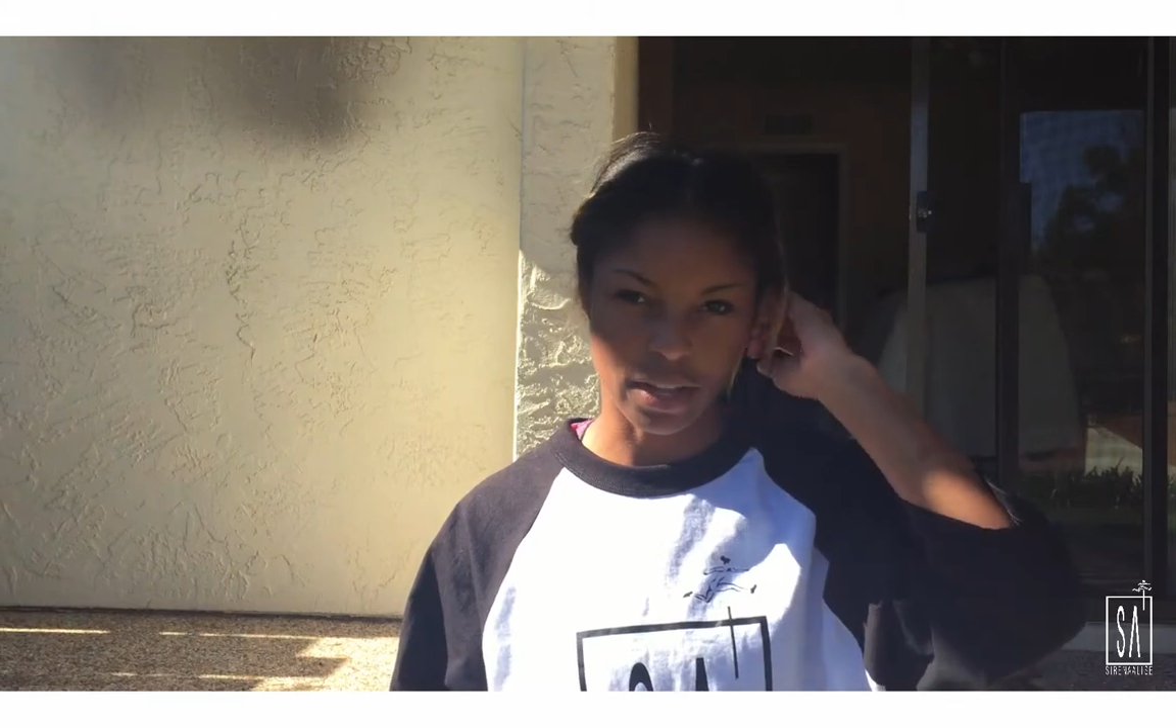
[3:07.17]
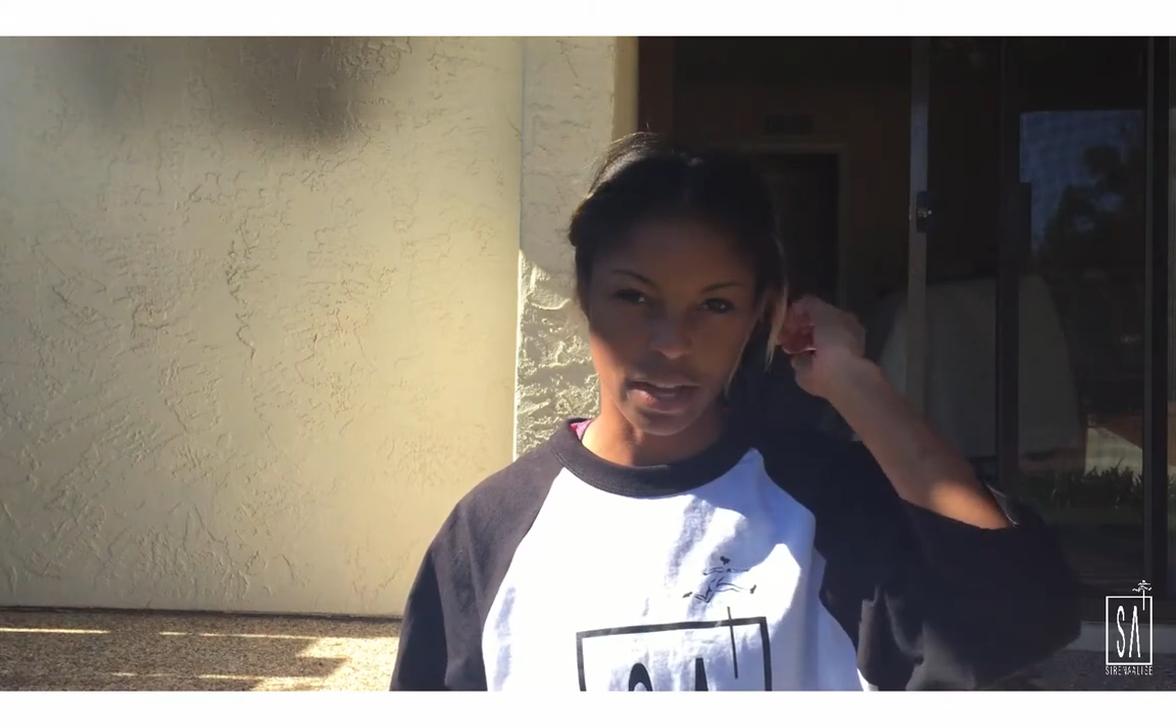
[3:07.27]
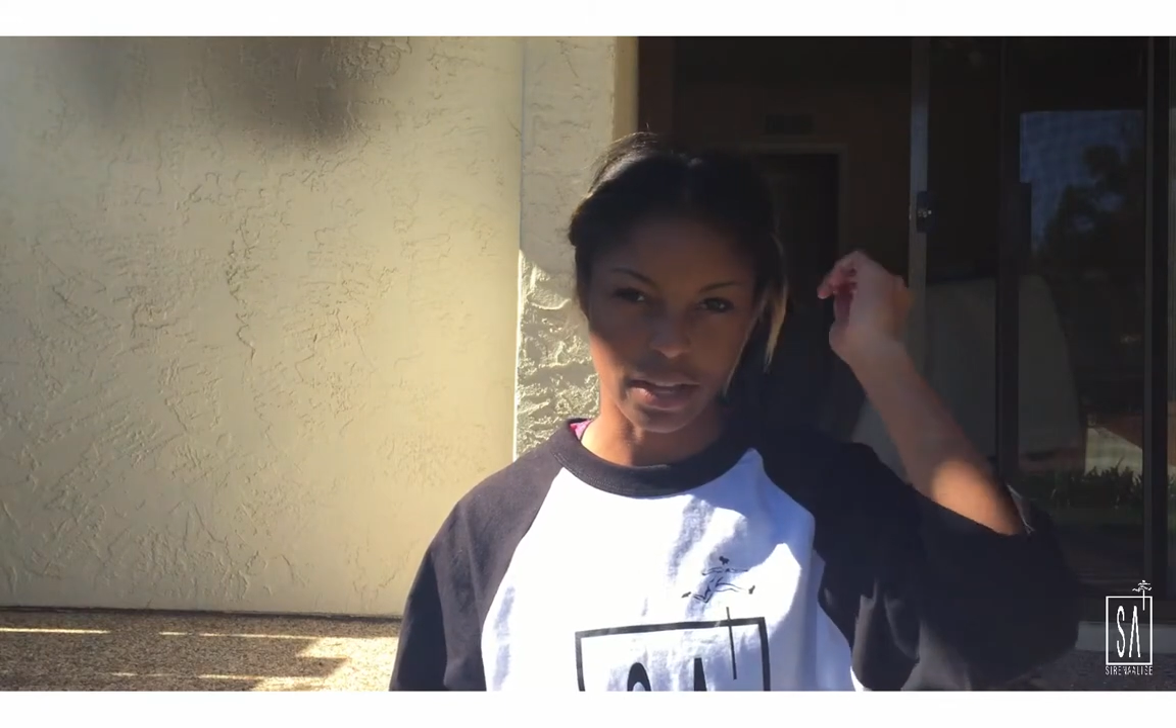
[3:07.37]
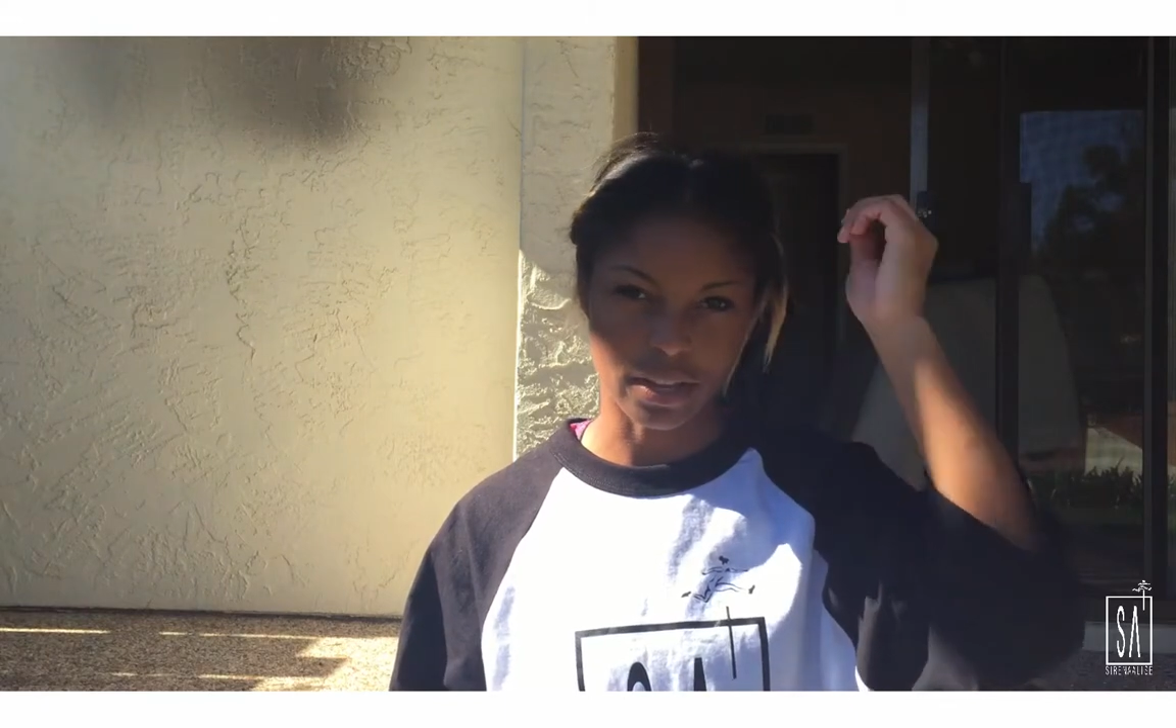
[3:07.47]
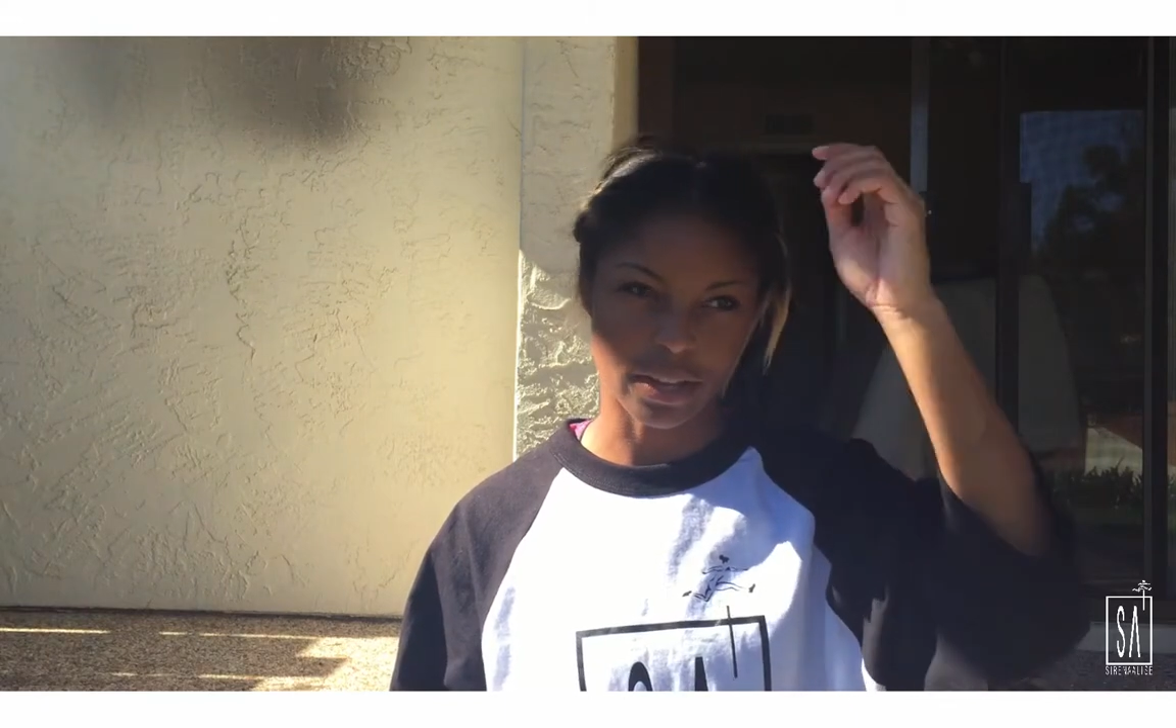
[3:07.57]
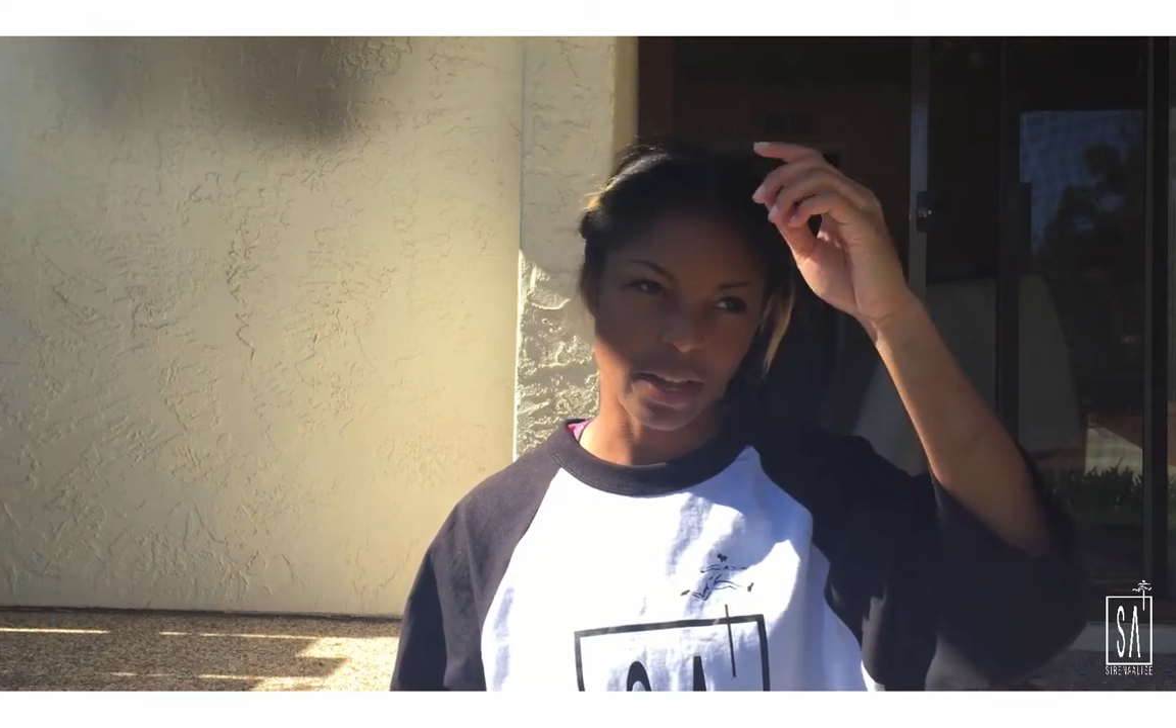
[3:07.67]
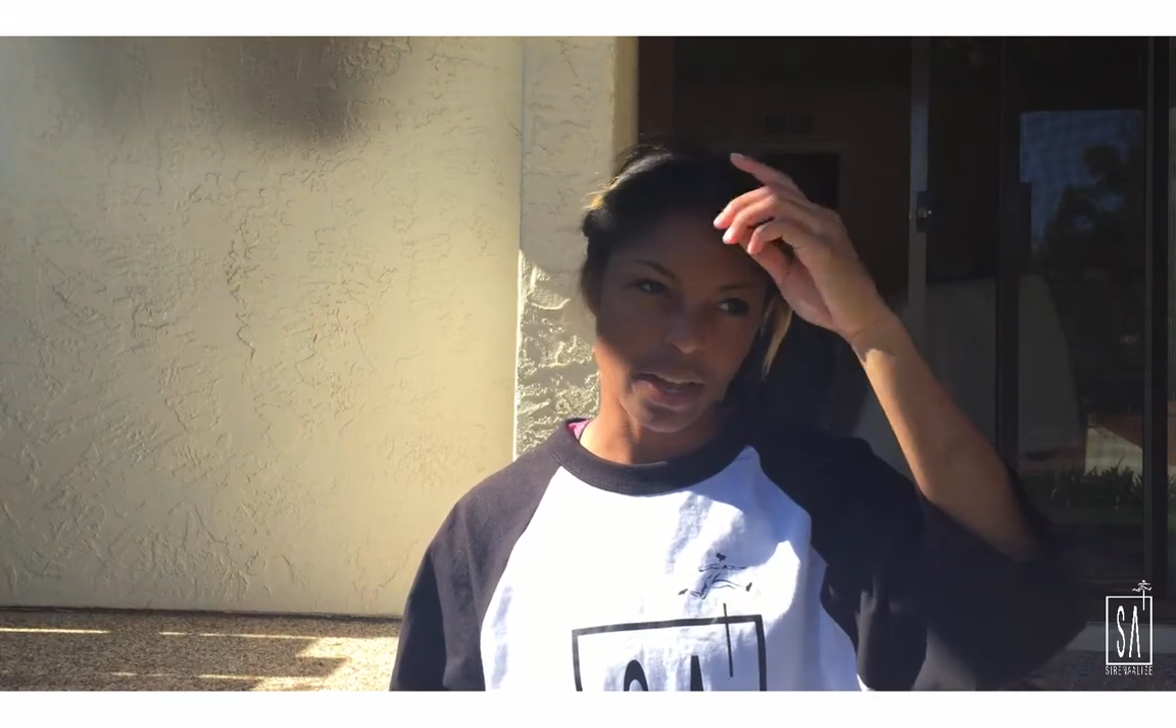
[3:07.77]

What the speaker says: like